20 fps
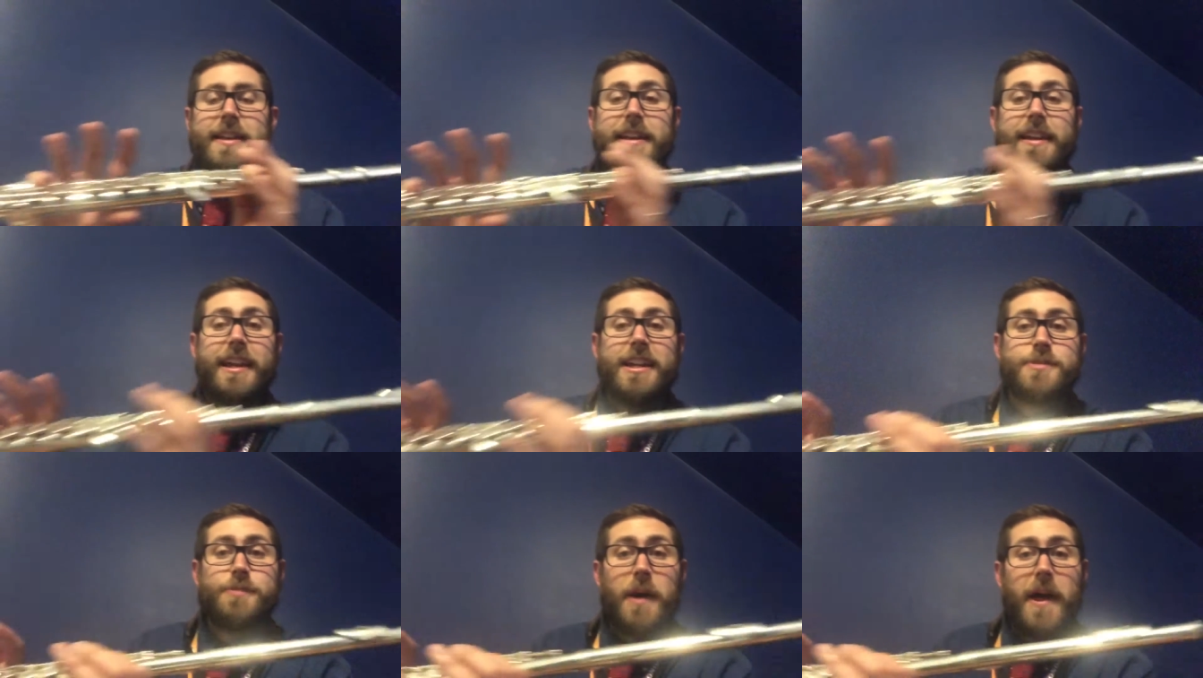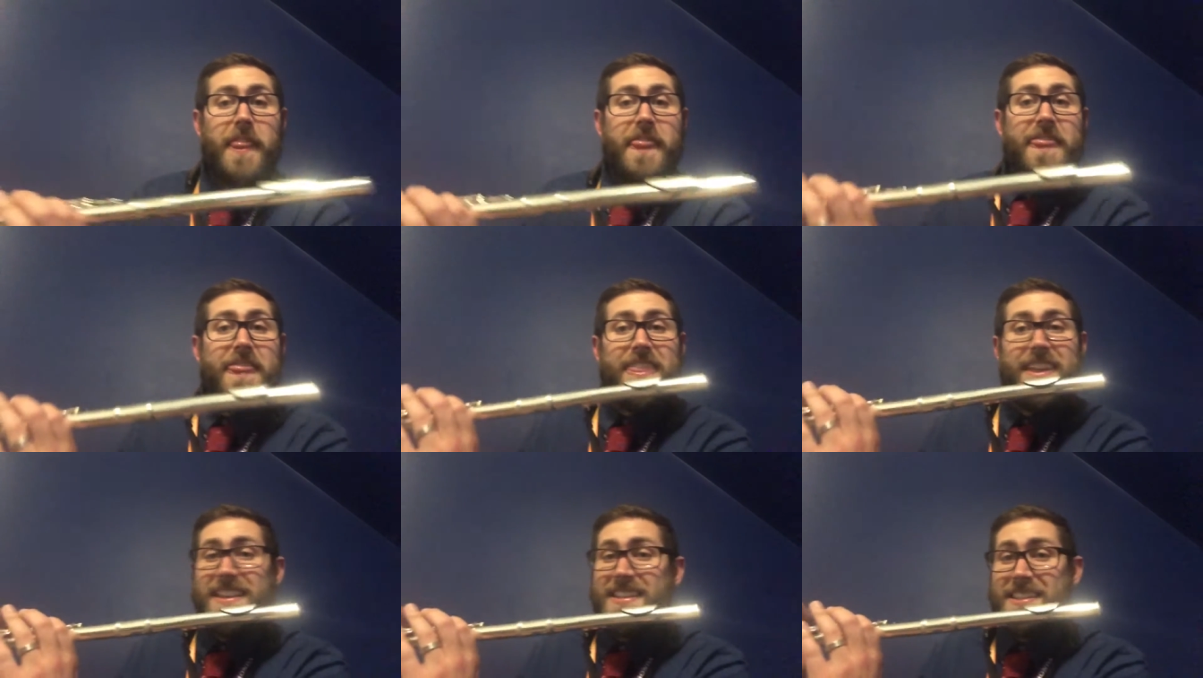And guess
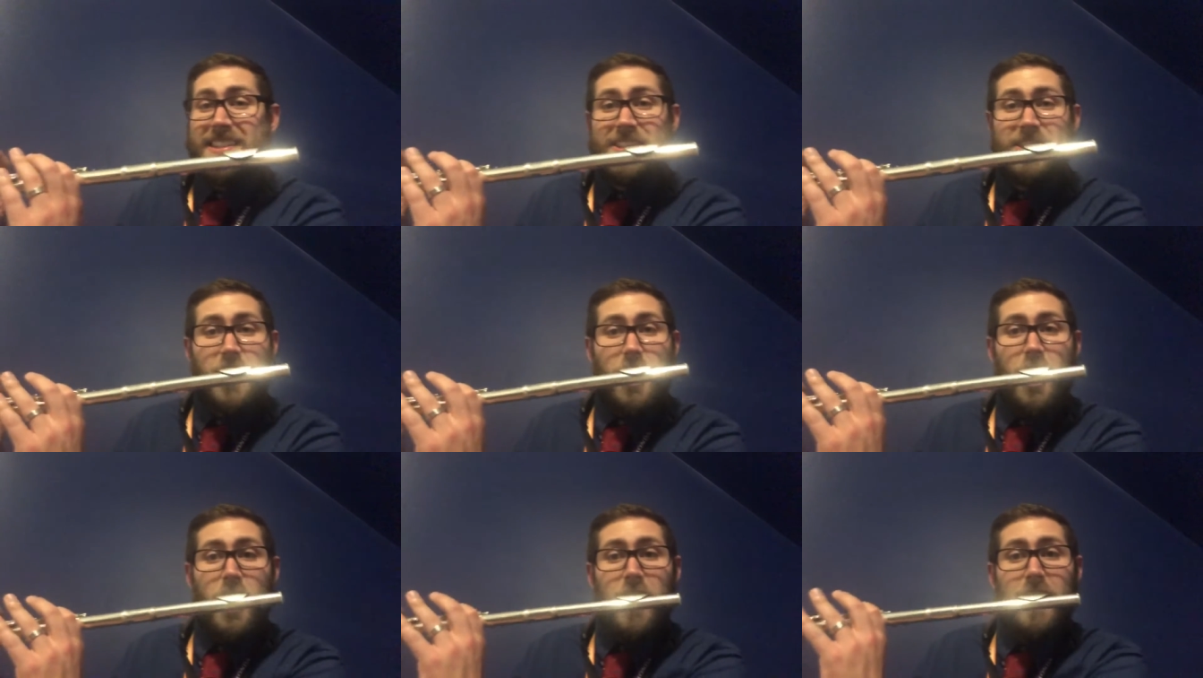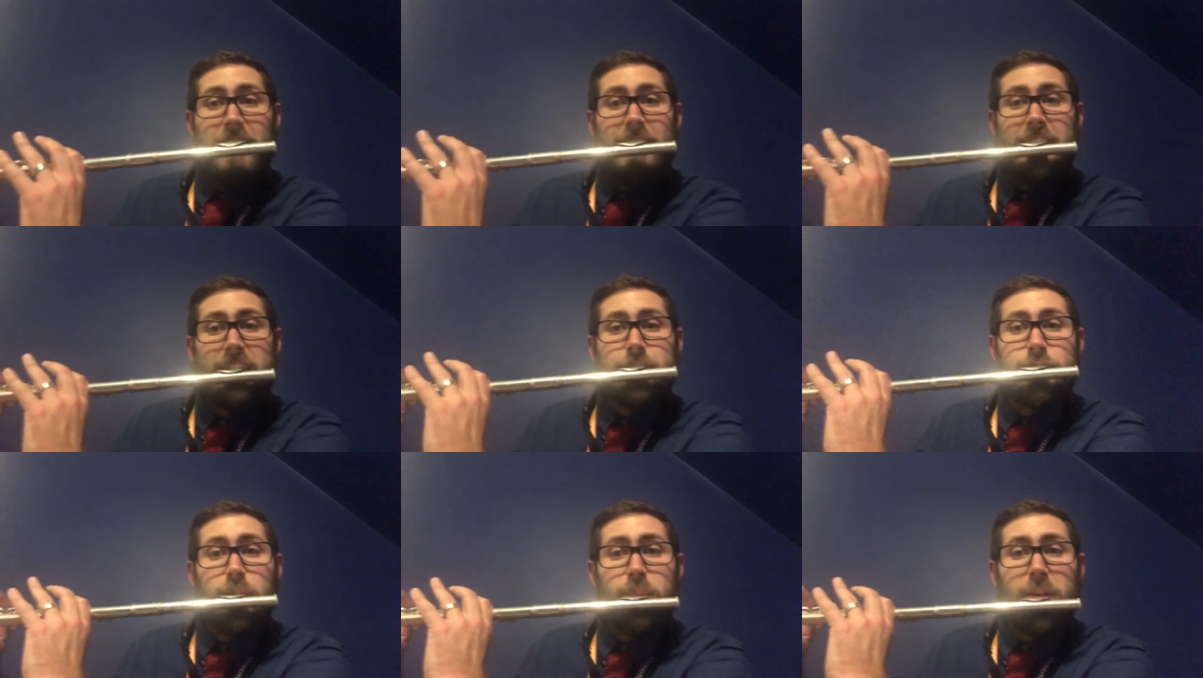what? This is all it
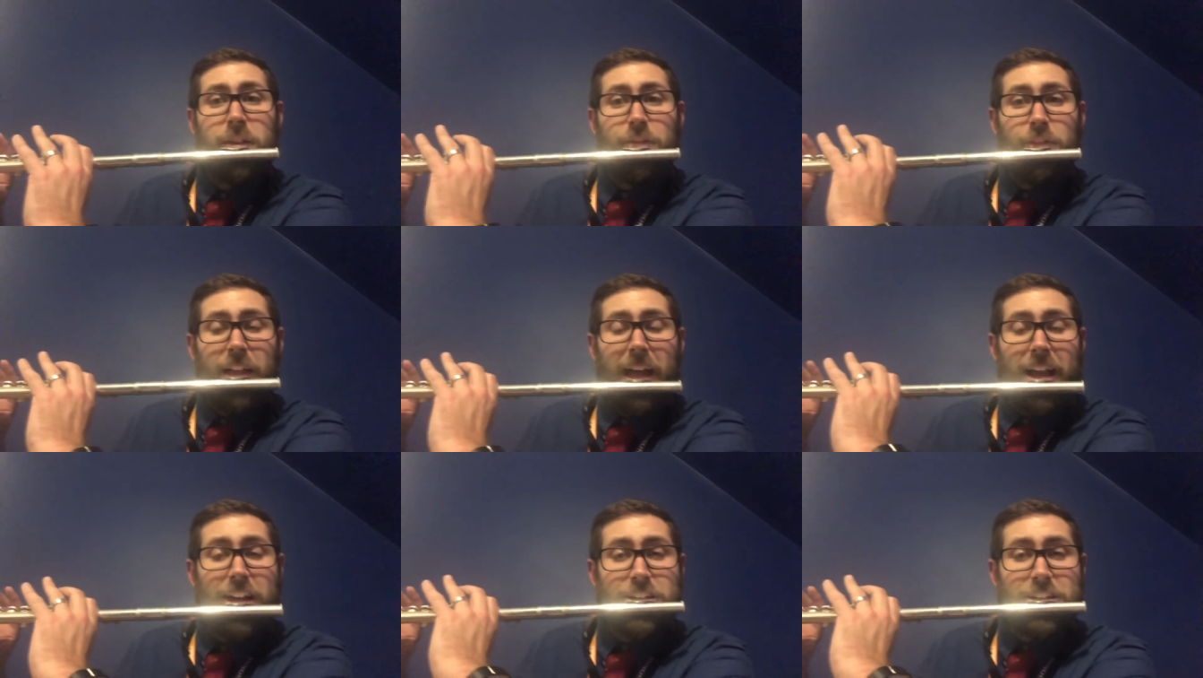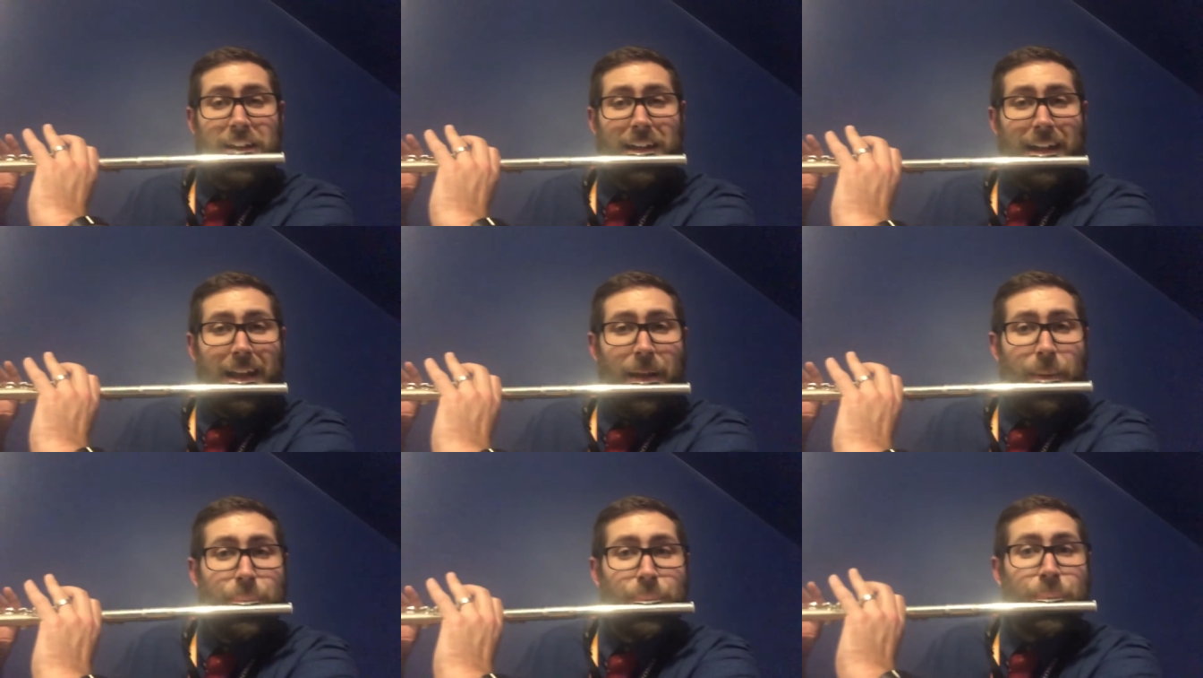is for B flat. Check it
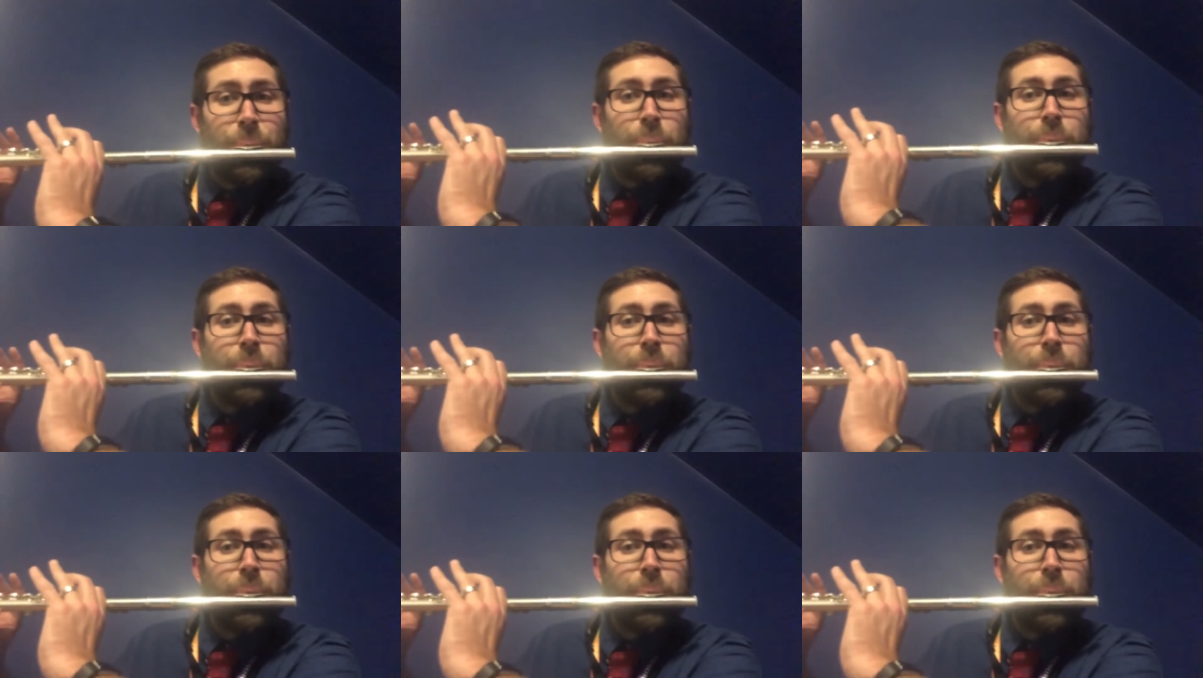out.